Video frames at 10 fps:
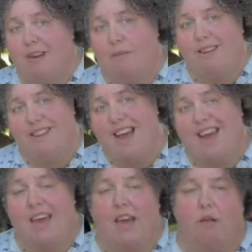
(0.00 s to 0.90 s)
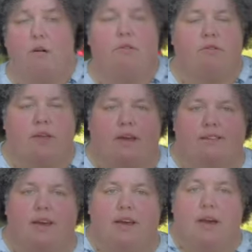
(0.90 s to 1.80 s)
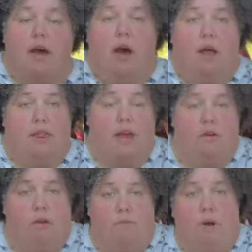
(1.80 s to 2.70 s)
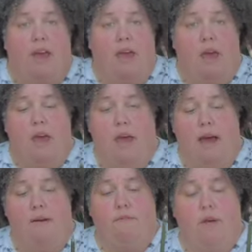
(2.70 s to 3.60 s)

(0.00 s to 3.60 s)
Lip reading: come in decking or other things that you can probably have